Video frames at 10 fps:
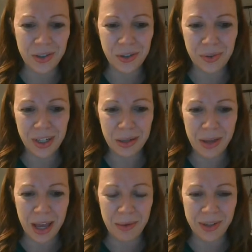you'll really
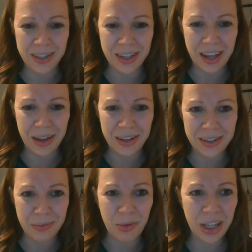be able to
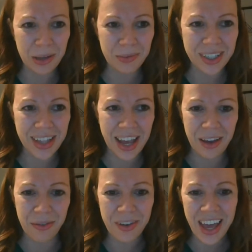bring them to
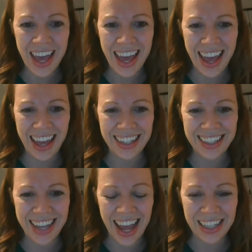life and to
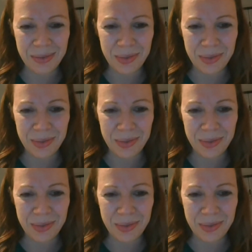add